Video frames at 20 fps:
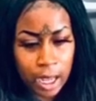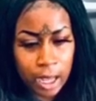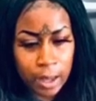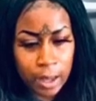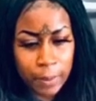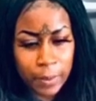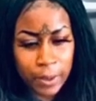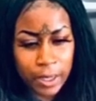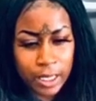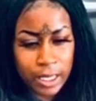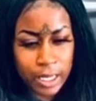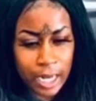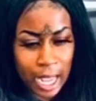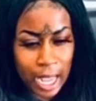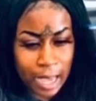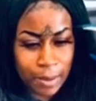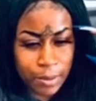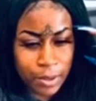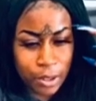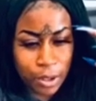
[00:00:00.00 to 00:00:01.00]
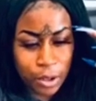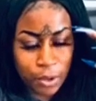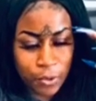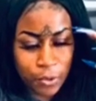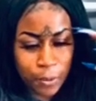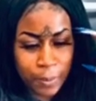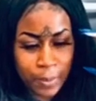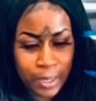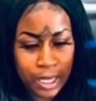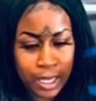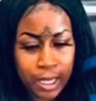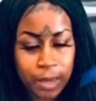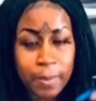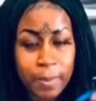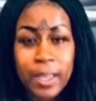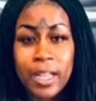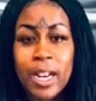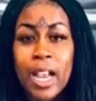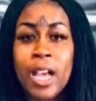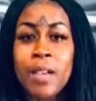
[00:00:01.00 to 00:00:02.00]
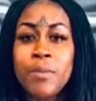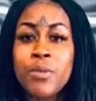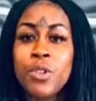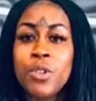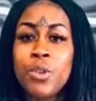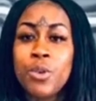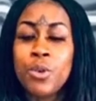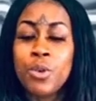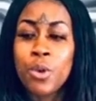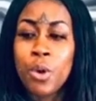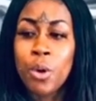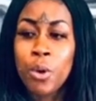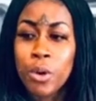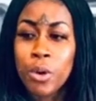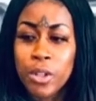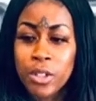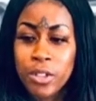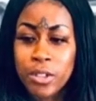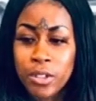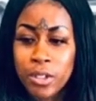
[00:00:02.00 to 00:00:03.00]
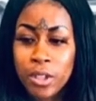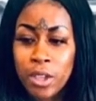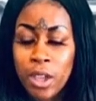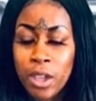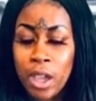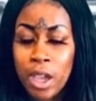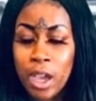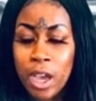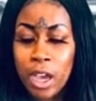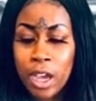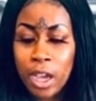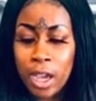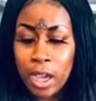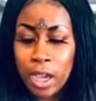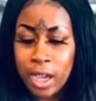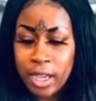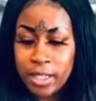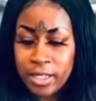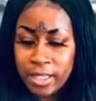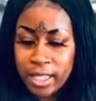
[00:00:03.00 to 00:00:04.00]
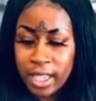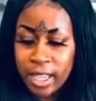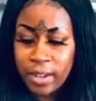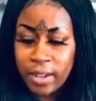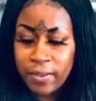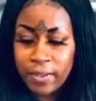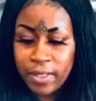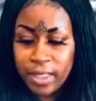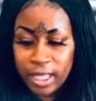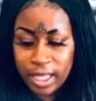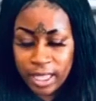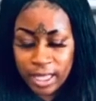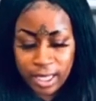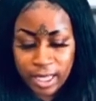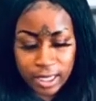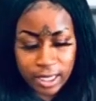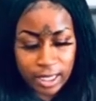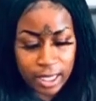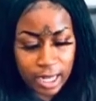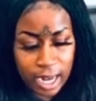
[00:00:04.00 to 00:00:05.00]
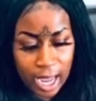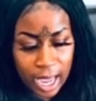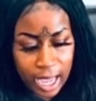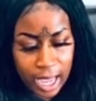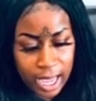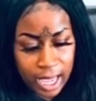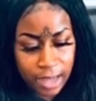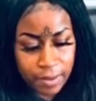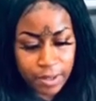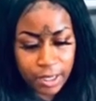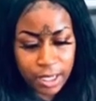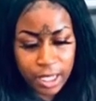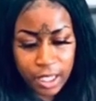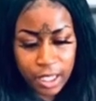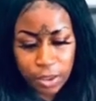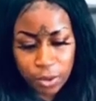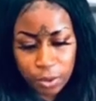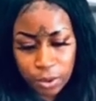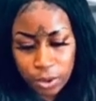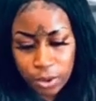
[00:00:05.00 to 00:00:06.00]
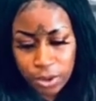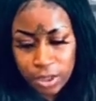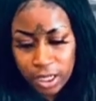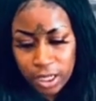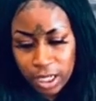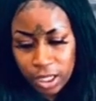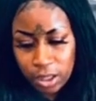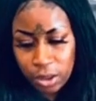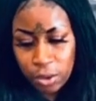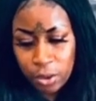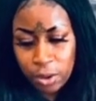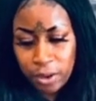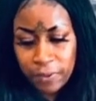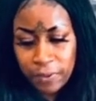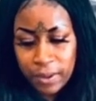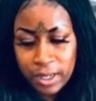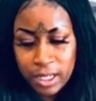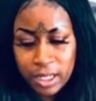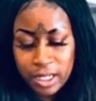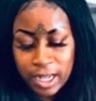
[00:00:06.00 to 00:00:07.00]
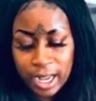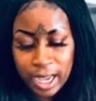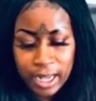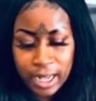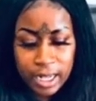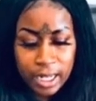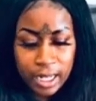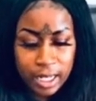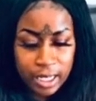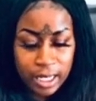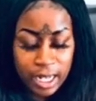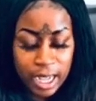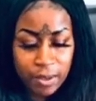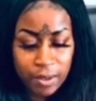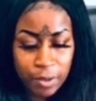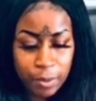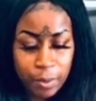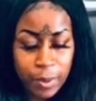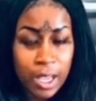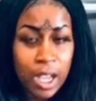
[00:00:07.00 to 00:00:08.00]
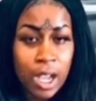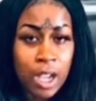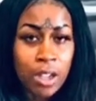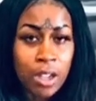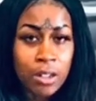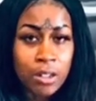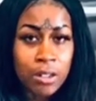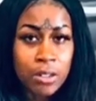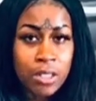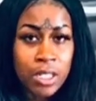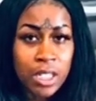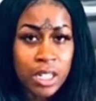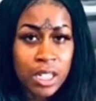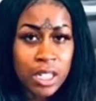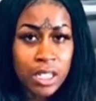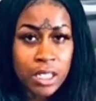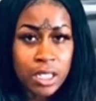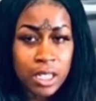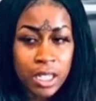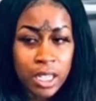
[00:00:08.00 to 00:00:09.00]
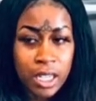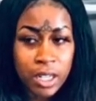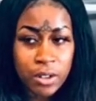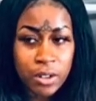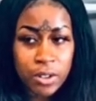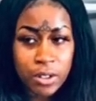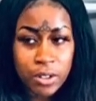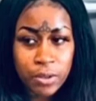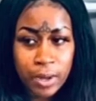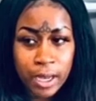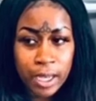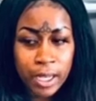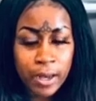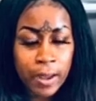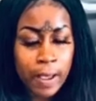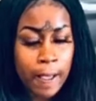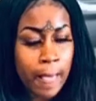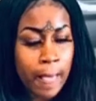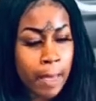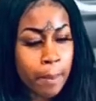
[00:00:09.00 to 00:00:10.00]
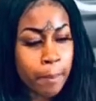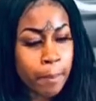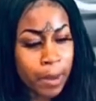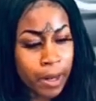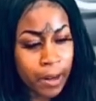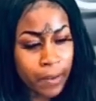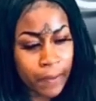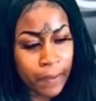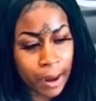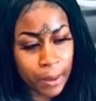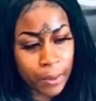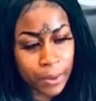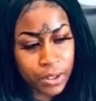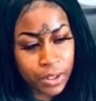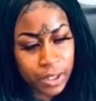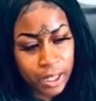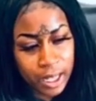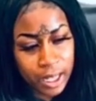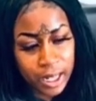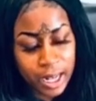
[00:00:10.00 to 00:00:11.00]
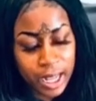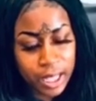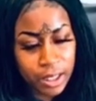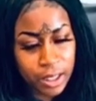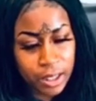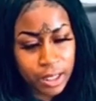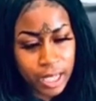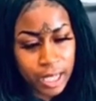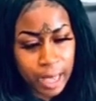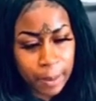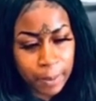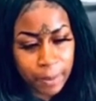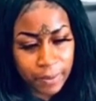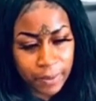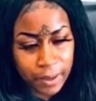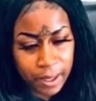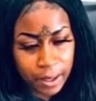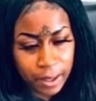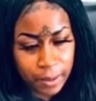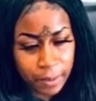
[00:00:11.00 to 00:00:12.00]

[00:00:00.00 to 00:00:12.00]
Because an obstacle for me could be an obstacle course, a set of things that I have to get through a finish line. It doesn't have to be all tedious and hindrance, right? But if I were standing at the top of it